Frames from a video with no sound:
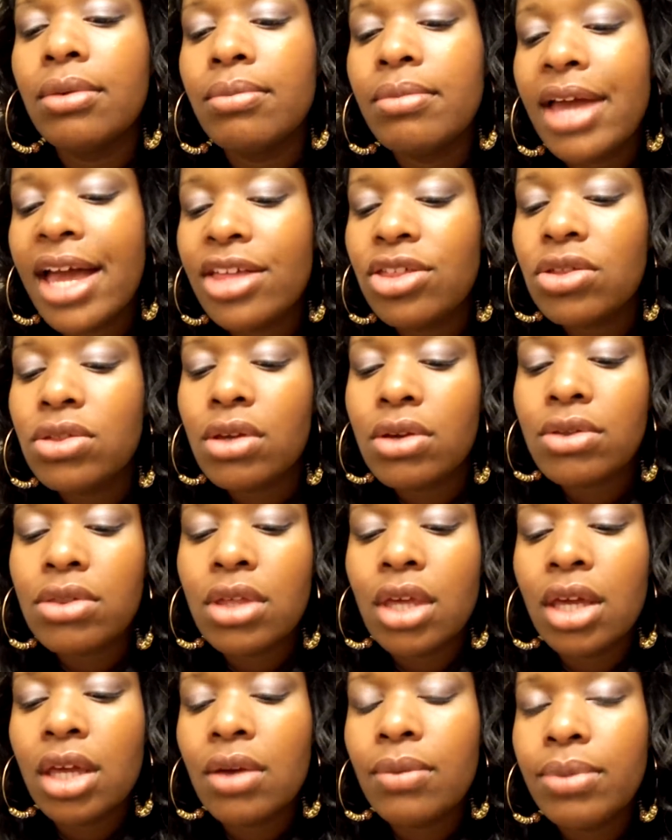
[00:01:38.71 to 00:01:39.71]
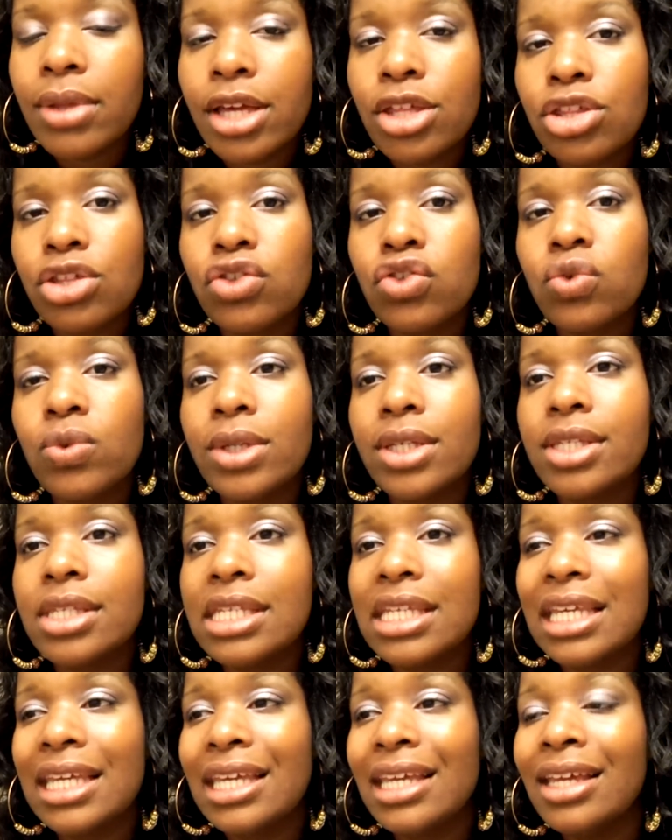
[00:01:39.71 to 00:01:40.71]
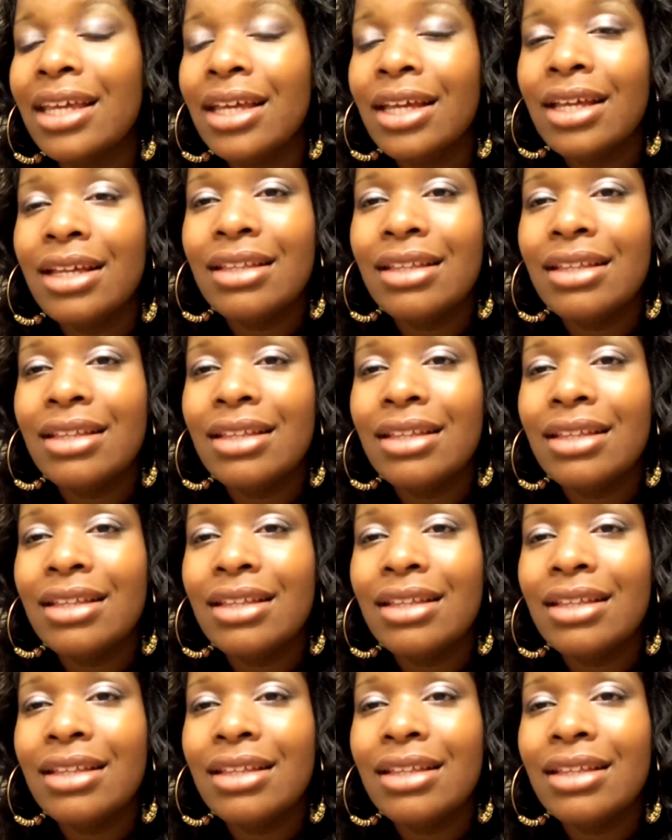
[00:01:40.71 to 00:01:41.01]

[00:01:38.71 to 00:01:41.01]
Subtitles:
matches our skin complexion to a T,